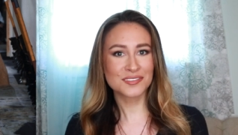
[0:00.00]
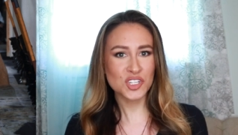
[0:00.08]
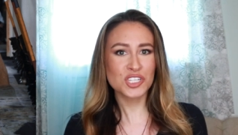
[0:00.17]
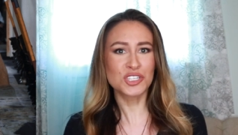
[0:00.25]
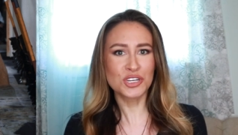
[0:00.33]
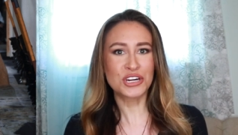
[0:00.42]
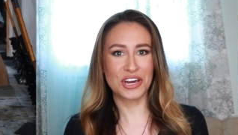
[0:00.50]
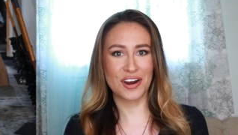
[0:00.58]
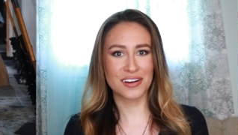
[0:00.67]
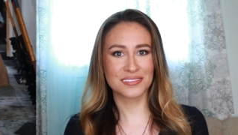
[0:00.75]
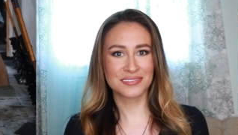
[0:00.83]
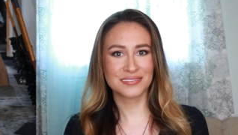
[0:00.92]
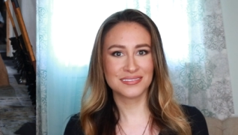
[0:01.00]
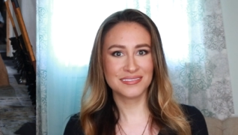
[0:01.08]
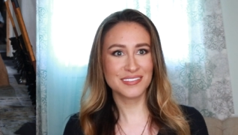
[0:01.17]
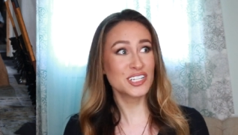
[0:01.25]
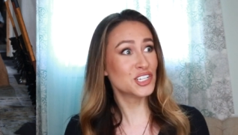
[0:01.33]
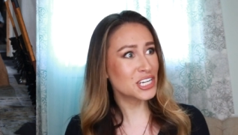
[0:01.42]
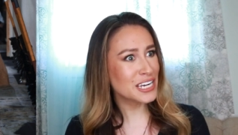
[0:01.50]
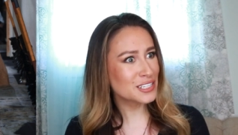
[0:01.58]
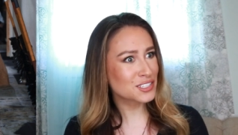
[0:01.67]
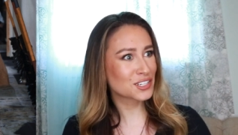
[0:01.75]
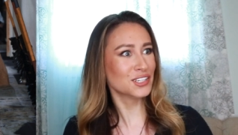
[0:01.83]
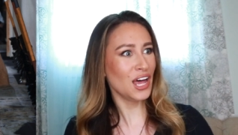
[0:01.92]
Just look at her. She
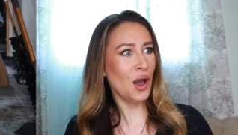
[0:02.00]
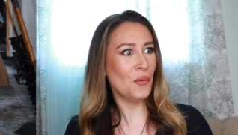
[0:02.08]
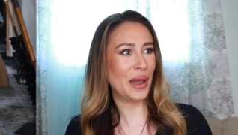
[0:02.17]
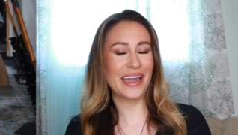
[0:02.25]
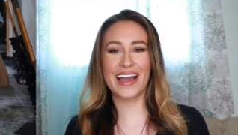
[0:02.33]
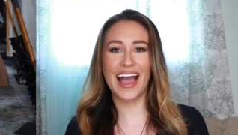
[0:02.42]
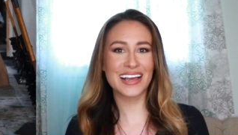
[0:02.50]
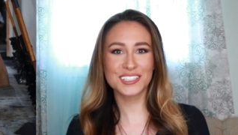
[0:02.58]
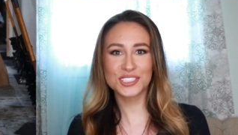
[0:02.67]
is glowing.